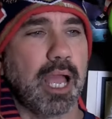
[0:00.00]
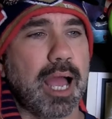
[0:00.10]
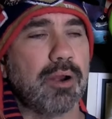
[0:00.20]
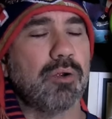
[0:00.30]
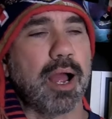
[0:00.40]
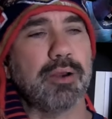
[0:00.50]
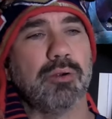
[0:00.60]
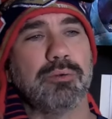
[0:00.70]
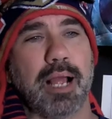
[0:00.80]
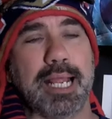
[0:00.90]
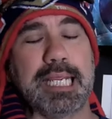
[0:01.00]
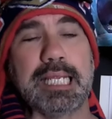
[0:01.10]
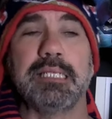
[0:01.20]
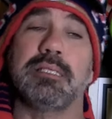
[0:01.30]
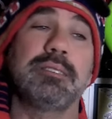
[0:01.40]
I
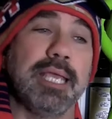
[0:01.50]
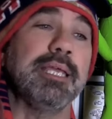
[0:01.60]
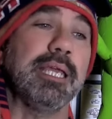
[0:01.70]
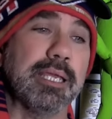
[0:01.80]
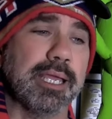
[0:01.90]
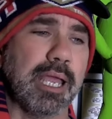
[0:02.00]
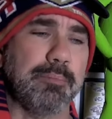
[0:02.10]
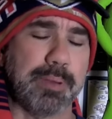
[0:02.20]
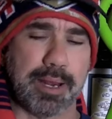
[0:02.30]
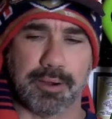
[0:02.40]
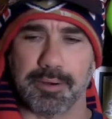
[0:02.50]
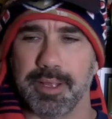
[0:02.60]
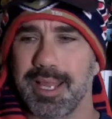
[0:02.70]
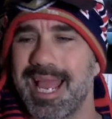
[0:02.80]
didn't think he could get better,